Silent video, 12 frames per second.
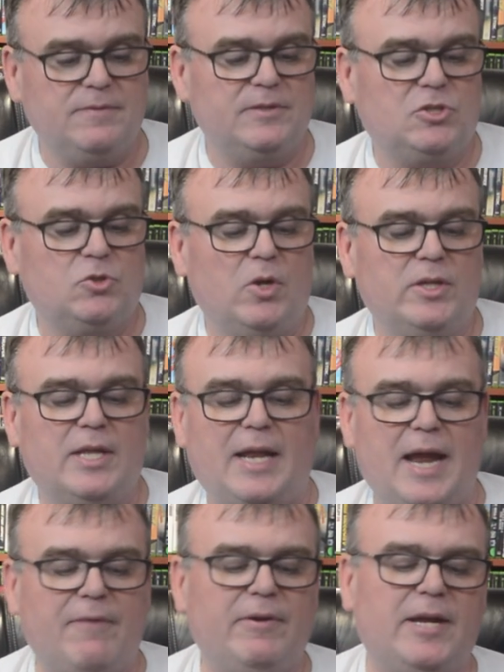of ensuring that
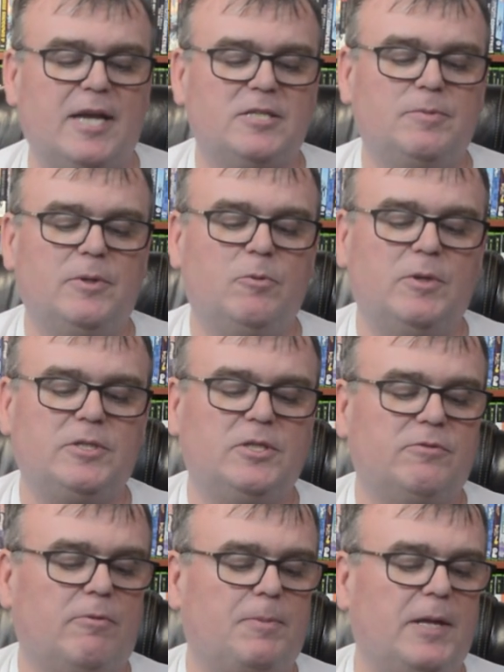every customer who wishes
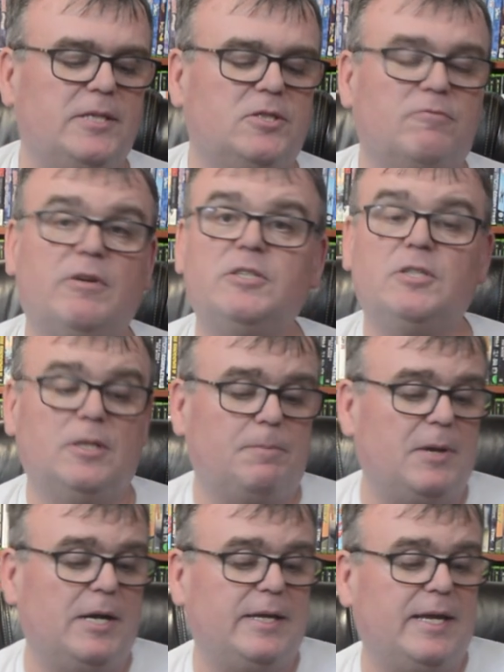to replace original
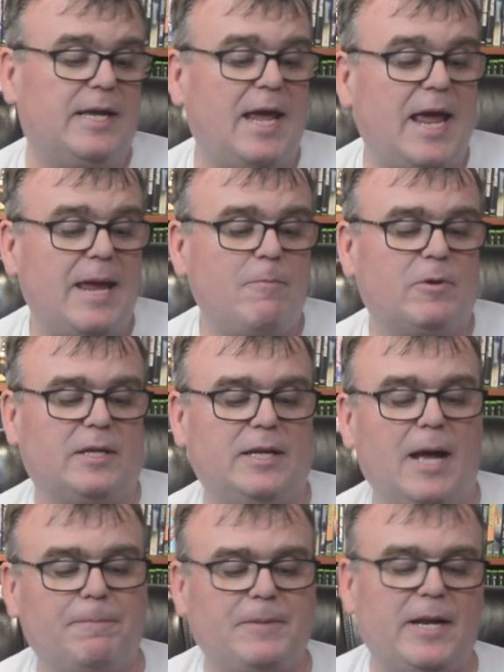bug game with an
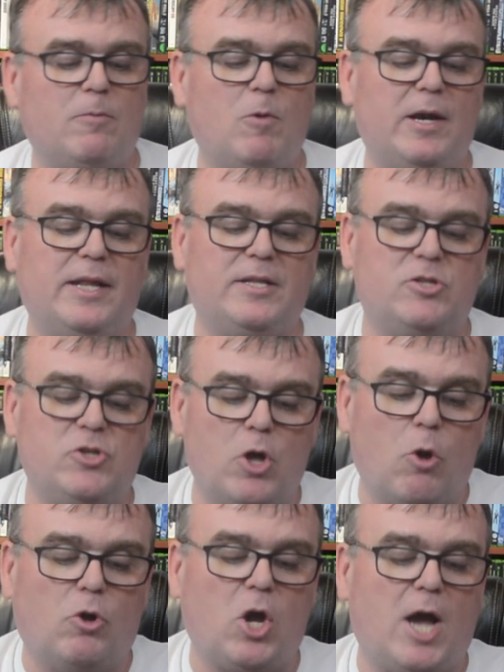updated one at
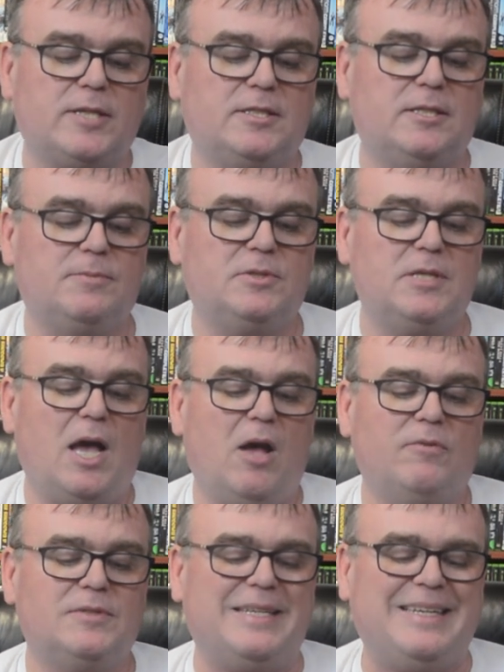no cost to
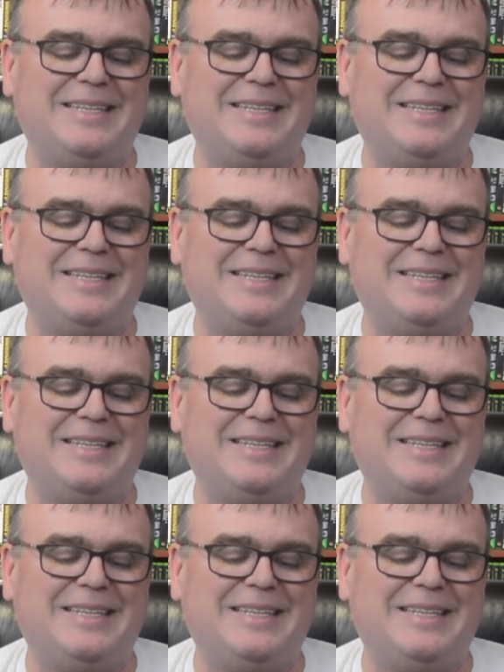themselves,